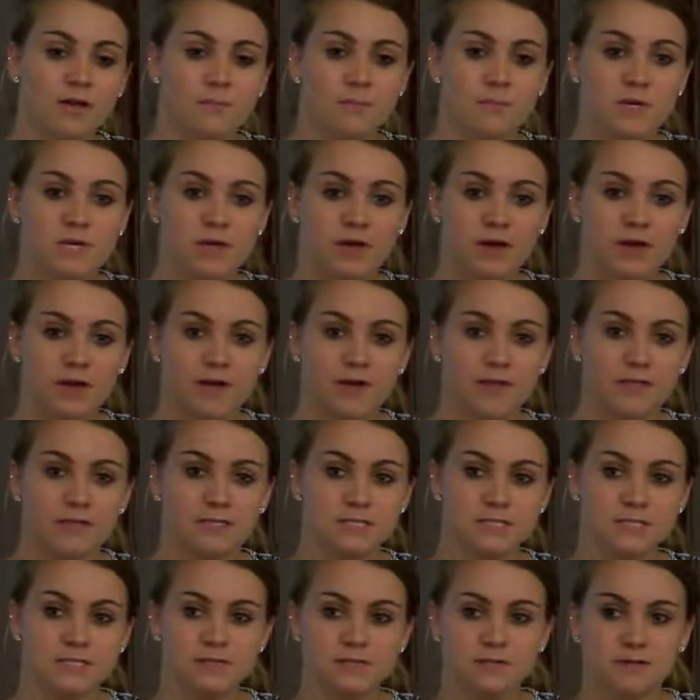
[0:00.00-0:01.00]

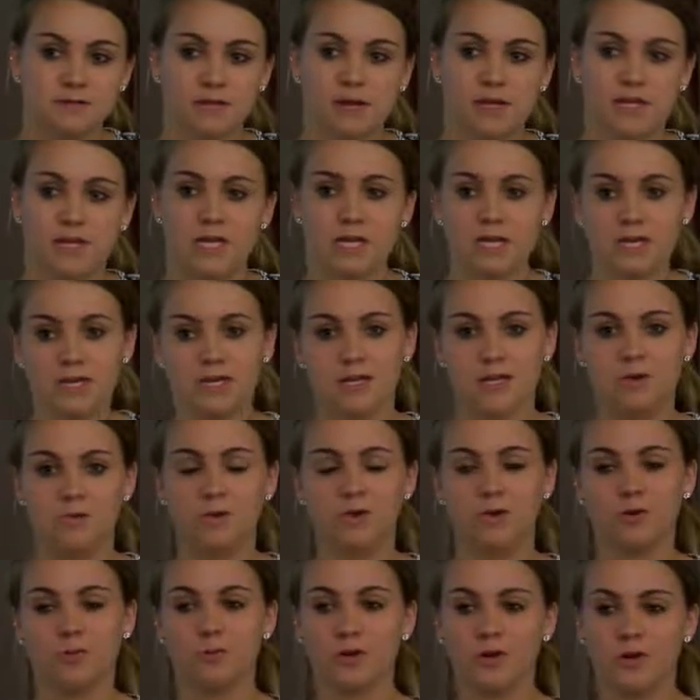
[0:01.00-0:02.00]
because a kidney,
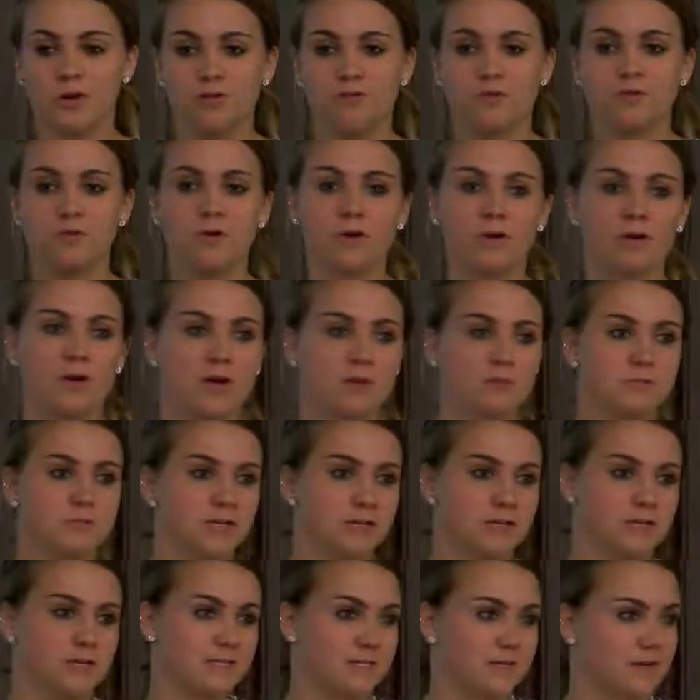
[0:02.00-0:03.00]
when you're putting a foreign
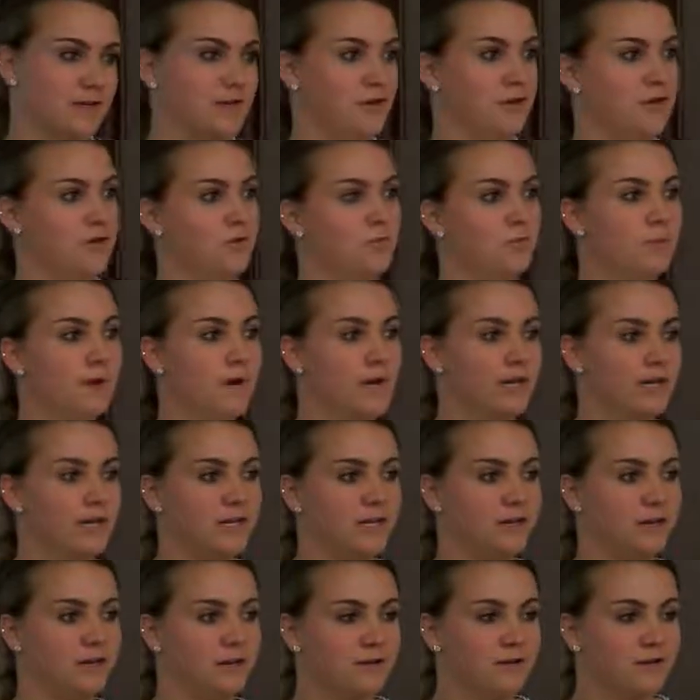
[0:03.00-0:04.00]
object in a new
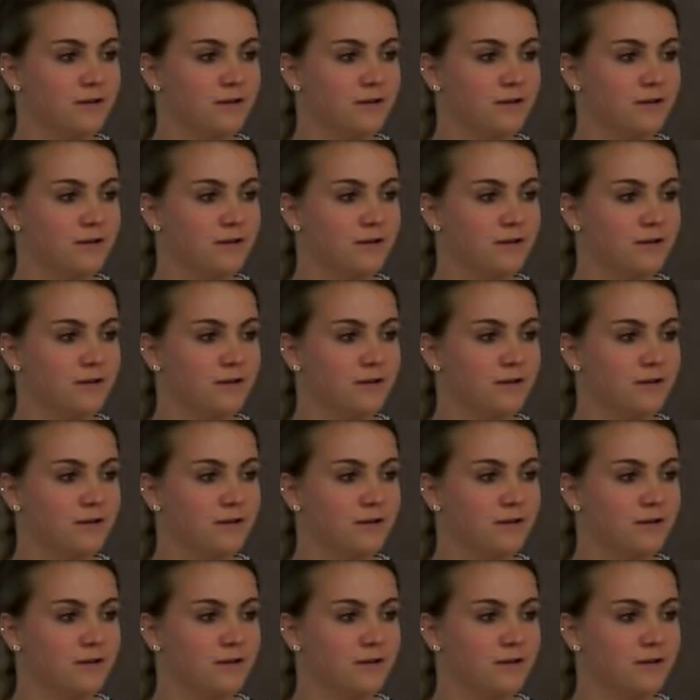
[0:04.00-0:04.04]
body,